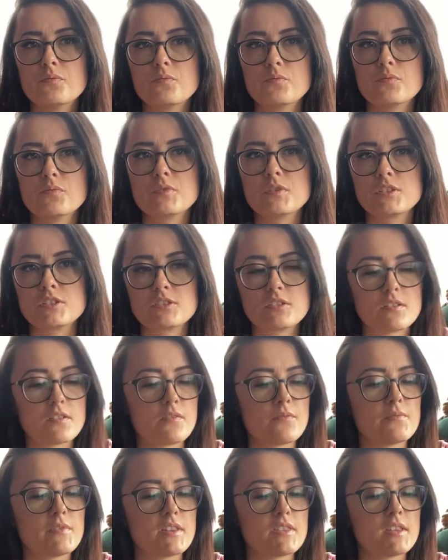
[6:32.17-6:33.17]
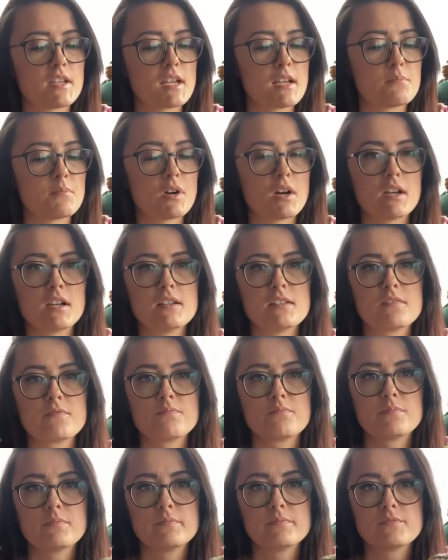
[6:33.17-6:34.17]
which I think I bought it
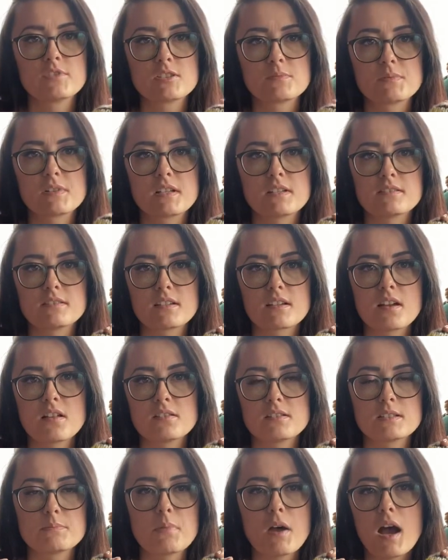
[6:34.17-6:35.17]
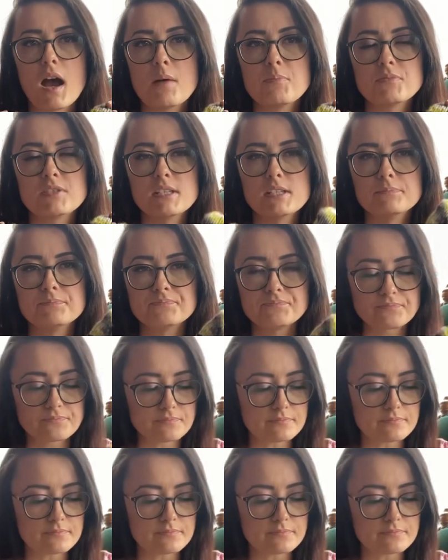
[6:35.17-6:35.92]
just because the colors popped, and